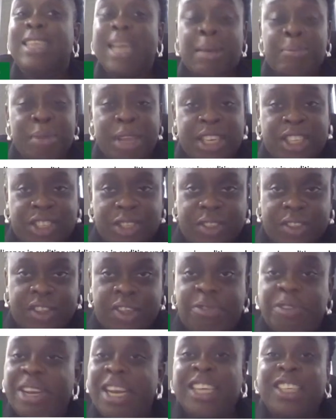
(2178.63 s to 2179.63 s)

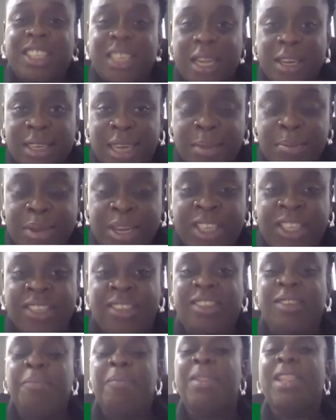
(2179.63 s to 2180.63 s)
damages, financial
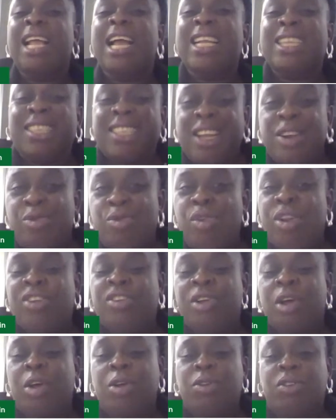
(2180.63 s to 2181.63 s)
damages, as a
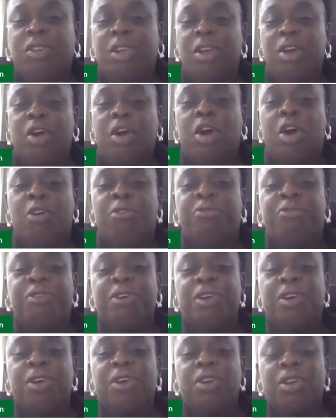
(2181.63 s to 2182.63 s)
result of,
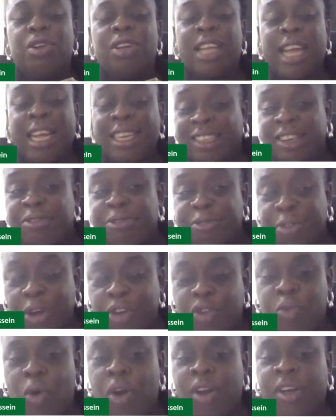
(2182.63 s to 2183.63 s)
that's the
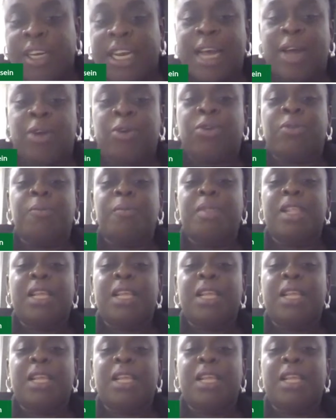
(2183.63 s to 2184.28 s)
4th one now.